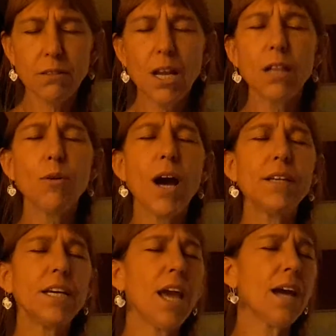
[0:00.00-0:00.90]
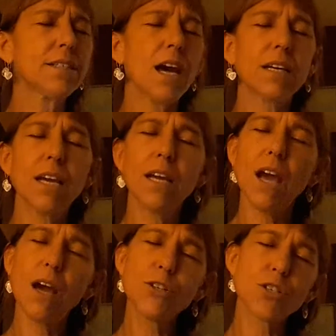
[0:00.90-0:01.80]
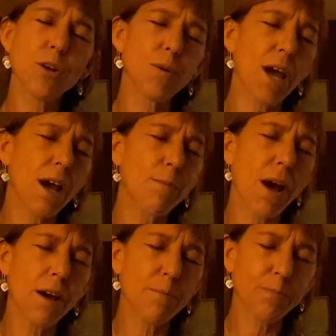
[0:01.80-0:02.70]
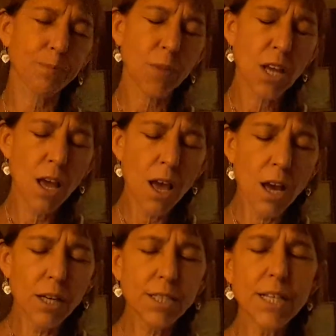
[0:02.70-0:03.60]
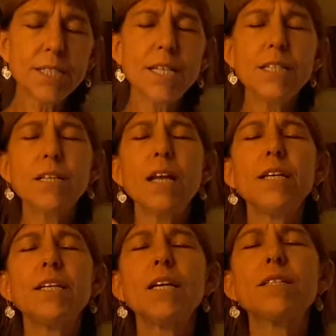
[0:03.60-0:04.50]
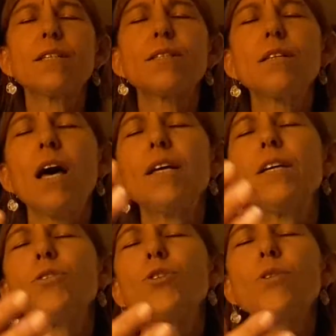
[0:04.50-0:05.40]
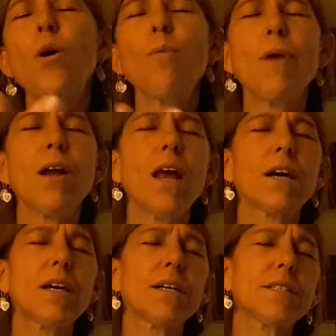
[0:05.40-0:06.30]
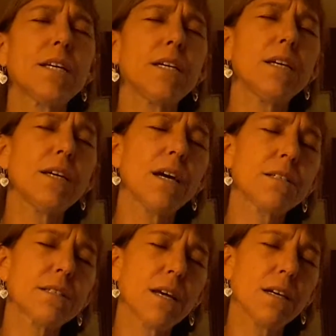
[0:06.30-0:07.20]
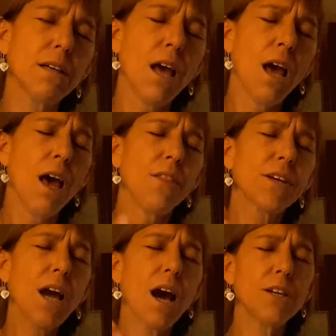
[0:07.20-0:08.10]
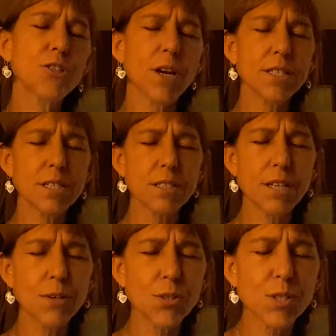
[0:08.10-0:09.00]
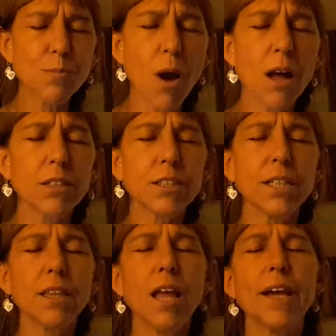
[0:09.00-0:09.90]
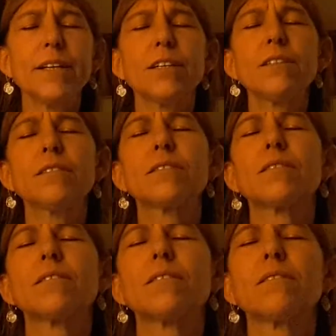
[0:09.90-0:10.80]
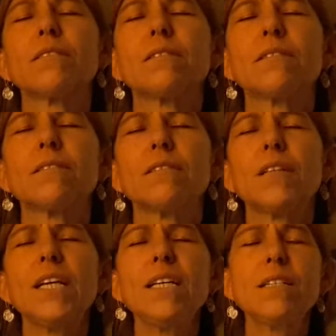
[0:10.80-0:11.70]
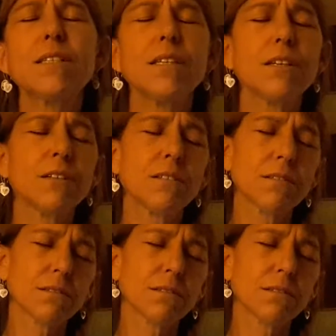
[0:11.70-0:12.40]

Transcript: Naluanaya take ashonama. Netitari kisasayu soma lakateasa. The contrast is now smaller and lighter, easier.